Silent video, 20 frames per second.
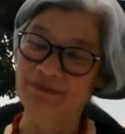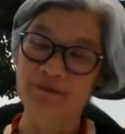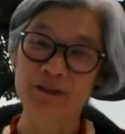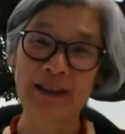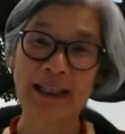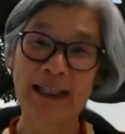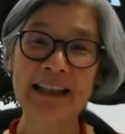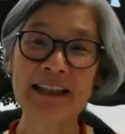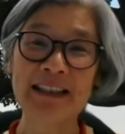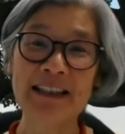
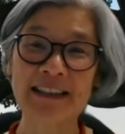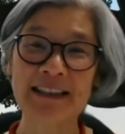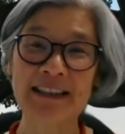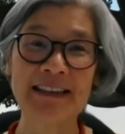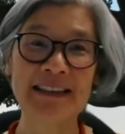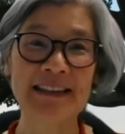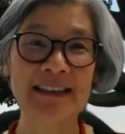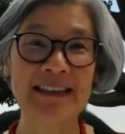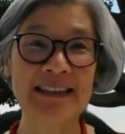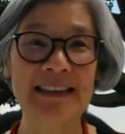
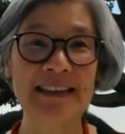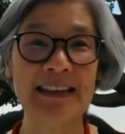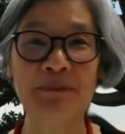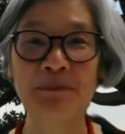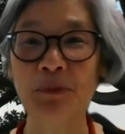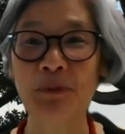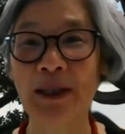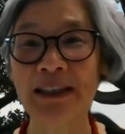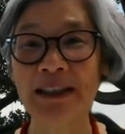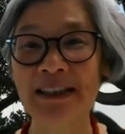reactions,
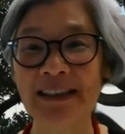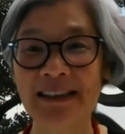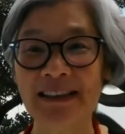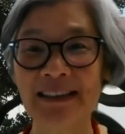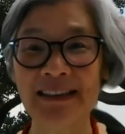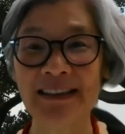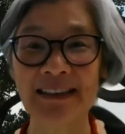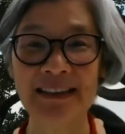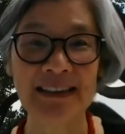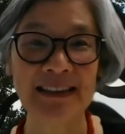
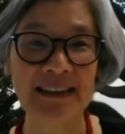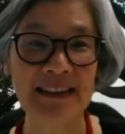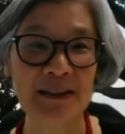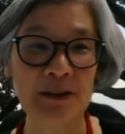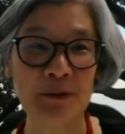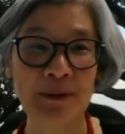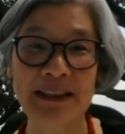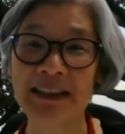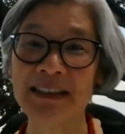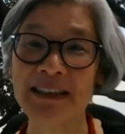impressions,
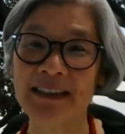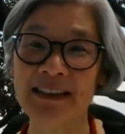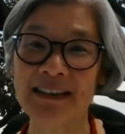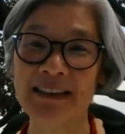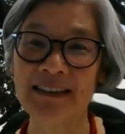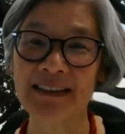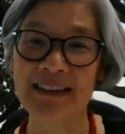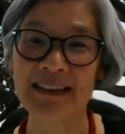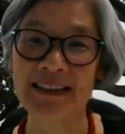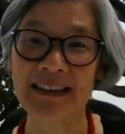
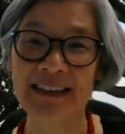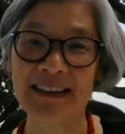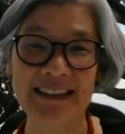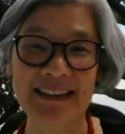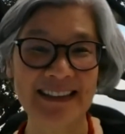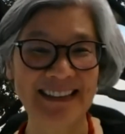questions?